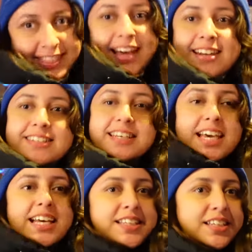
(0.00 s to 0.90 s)
that is
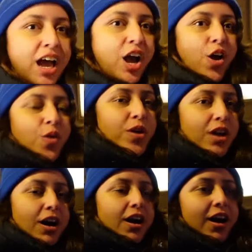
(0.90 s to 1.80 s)
it
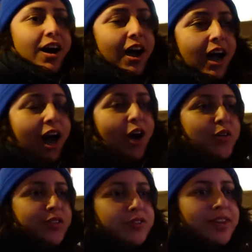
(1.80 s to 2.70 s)
we are
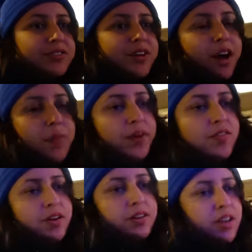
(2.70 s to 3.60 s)
out of Cafe
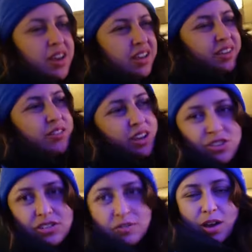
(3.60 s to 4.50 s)
Hyperion that was
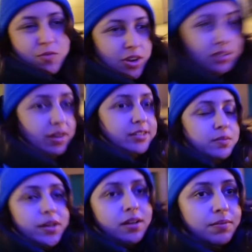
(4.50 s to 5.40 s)
actually a really nice
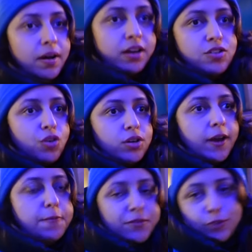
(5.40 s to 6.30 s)
meal I enjoyed
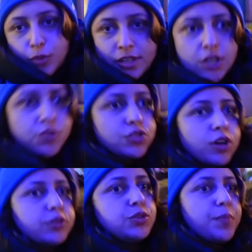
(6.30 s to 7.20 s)
it and for 20 euros
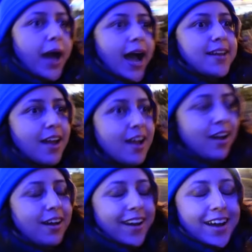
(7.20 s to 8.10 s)
not too bad
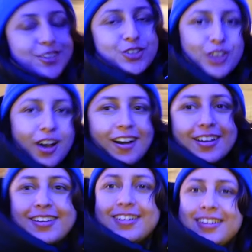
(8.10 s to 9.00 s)
and it's
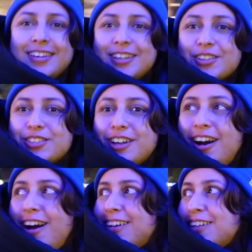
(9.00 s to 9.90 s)
dark is
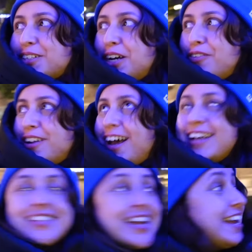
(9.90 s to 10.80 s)
dark, Discovery
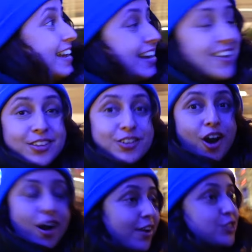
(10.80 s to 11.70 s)
Land. In the
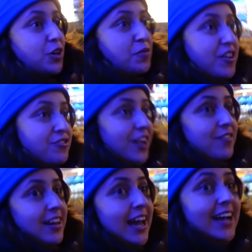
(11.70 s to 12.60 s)
Dark is one of my
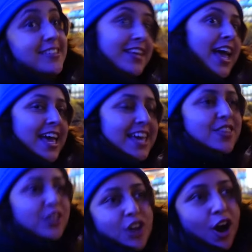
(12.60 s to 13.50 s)
favourite lands.
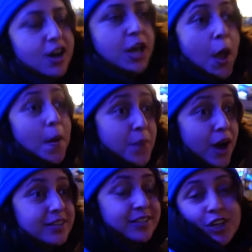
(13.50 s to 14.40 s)
In the Dark
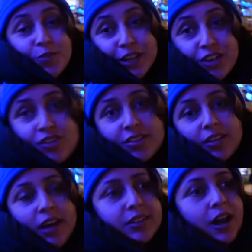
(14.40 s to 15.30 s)
but illuminations, the
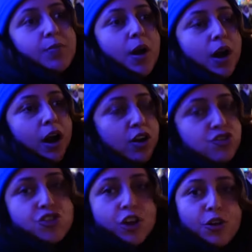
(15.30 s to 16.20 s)
nighttime uh,
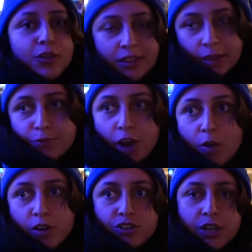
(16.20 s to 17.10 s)
show, nighttime
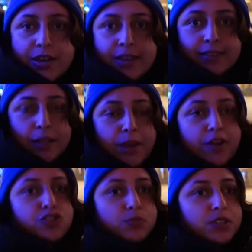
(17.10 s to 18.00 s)
fireworks show here in Design
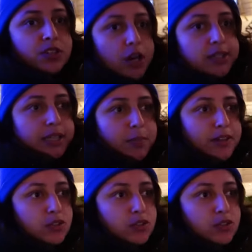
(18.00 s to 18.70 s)
Tower should be starting in about